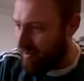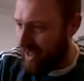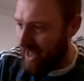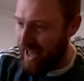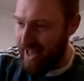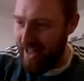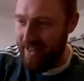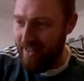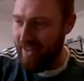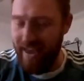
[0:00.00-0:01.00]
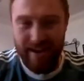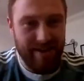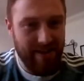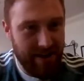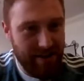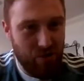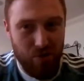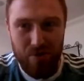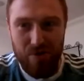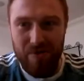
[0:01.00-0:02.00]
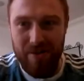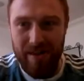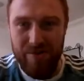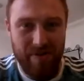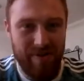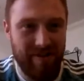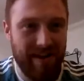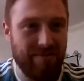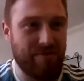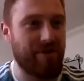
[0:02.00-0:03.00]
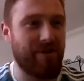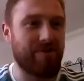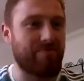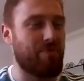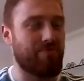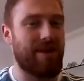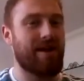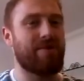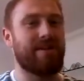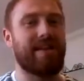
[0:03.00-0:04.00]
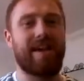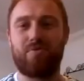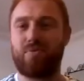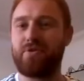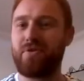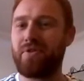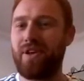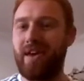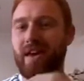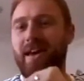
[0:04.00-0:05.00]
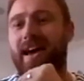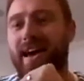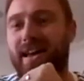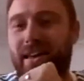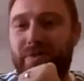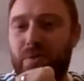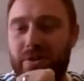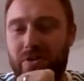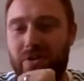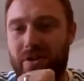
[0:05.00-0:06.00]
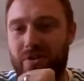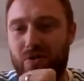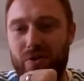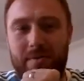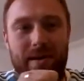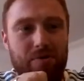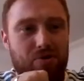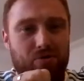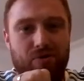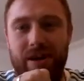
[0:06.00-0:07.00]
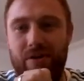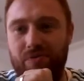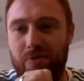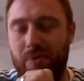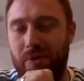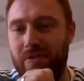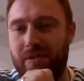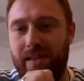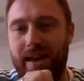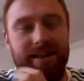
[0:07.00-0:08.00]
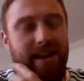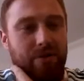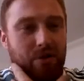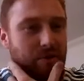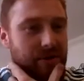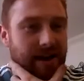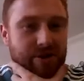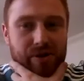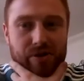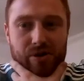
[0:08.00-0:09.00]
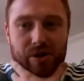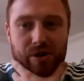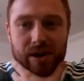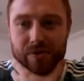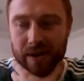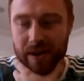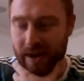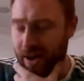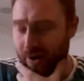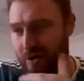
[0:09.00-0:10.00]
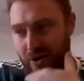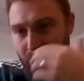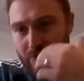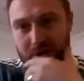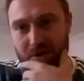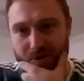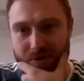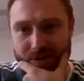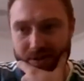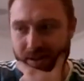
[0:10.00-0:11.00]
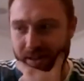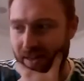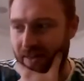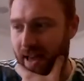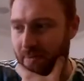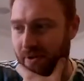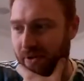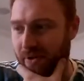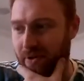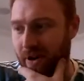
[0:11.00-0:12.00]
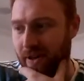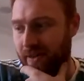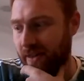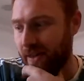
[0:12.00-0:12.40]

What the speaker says: And yeah, he's here to talk to us today just to say what's going on around in his world. And I think we're going to start talking about stress responses today and how your body actually changes, which is huge. It is absolutely crazy.